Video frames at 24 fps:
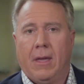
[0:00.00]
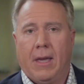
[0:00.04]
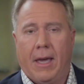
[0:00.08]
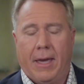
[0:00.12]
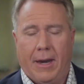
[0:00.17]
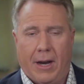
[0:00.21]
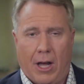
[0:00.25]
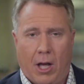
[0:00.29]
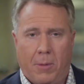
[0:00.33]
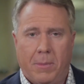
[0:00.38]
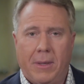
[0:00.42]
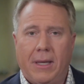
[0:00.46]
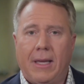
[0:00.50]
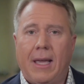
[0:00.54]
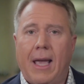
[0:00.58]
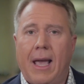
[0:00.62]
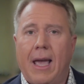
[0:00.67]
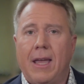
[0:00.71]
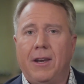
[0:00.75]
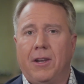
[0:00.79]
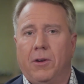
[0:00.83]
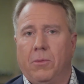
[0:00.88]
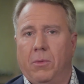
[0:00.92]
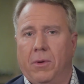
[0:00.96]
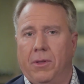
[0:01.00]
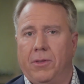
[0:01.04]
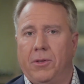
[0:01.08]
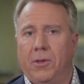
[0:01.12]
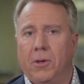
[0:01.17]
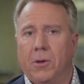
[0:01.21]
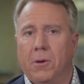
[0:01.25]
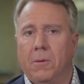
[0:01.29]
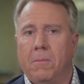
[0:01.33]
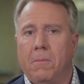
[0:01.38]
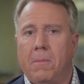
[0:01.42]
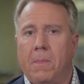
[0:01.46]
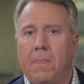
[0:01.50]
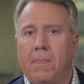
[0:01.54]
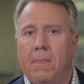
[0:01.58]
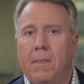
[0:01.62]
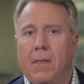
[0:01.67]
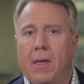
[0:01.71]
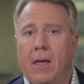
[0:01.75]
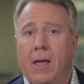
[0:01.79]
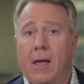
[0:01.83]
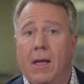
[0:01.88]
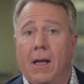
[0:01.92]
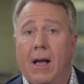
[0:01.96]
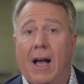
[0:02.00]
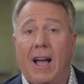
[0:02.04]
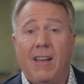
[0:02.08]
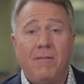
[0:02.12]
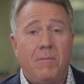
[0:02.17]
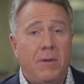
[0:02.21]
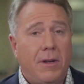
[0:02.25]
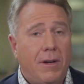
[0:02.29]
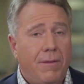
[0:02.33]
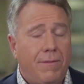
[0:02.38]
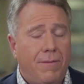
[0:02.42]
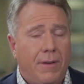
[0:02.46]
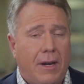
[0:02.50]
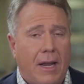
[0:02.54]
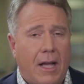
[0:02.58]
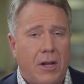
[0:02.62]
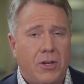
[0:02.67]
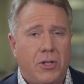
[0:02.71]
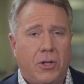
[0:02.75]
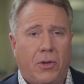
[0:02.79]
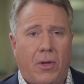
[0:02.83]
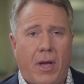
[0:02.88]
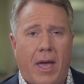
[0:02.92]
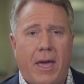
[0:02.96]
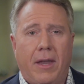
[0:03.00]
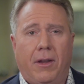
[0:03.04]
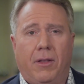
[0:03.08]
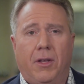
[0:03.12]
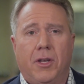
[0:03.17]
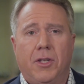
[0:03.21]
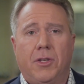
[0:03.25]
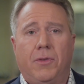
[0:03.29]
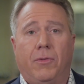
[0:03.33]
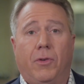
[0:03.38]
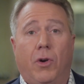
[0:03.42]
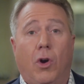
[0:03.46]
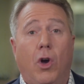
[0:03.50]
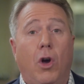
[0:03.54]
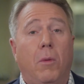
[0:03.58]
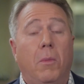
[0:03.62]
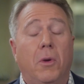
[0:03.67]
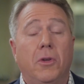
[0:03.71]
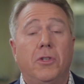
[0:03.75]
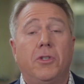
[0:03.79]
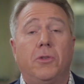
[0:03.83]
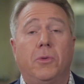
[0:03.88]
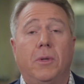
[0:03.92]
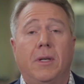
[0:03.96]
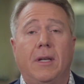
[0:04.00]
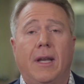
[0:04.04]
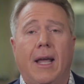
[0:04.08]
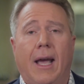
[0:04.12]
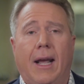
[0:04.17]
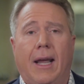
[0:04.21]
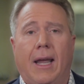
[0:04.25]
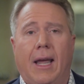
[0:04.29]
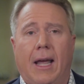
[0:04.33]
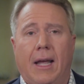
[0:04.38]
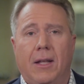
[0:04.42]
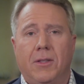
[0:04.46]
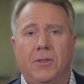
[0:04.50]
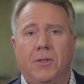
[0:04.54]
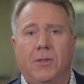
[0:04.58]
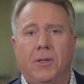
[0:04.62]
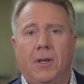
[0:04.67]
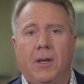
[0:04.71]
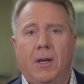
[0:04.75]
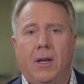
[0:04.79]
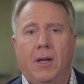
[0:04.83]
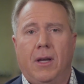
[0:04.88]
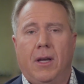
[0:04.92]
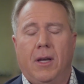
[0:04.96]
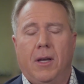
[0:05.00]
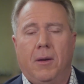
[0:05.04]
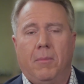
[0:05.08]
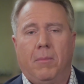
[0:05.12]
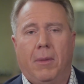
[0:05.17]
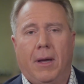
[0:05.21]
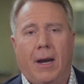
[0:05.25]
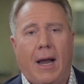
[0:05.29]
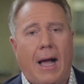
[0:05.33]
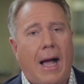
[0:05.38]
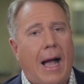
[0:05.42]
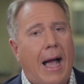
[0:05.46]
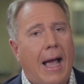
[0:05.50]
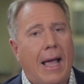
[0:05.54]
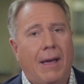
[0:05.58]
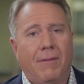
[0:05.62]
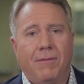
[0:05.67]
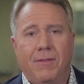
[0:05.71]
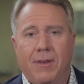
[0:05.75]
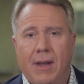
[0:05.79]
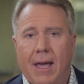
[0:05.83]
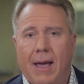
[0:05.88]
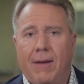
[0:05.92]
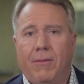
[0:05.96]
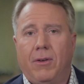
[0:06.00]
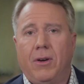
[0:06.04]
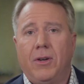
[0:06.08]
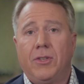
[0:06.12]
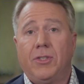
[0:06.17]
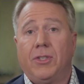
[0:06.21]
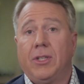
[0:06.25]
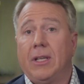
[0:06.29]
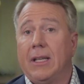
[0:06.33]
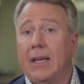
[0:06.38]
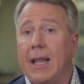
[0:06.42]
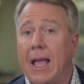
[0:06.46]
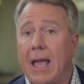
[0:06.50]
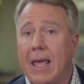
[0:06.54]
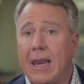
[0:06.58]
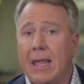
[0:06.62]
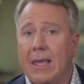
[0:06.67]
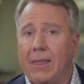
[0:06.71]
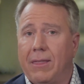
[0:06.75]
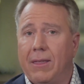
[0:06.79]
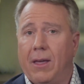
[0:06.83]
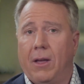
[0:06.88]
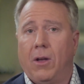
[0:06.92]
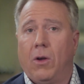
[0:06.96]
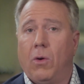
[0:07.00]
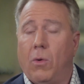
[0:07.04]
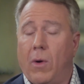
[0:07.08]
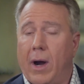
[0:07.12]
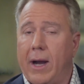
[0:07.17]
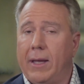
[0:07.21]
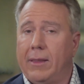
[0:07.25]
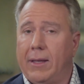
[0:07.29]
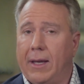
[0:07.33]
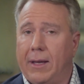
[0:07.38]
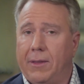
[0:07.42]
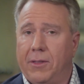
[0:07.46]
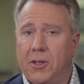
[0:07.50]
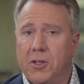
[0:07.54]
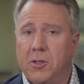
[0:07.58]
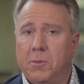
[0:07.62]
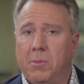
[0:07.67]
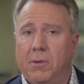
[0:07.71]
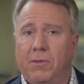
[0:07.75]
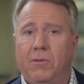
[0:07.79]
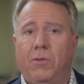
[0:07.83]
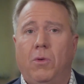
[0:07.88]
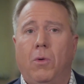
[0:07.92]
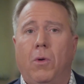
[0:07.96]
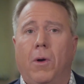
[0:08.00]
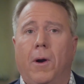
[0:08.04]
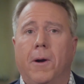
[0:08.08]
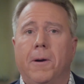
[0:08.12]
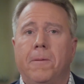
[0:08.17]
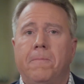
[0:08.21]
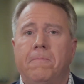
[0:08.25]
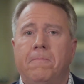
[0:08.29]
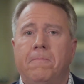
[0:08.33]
And I'll be candid with you. I've been a financial analyst for almost 3 decades, but I have never seen anything quite like this before.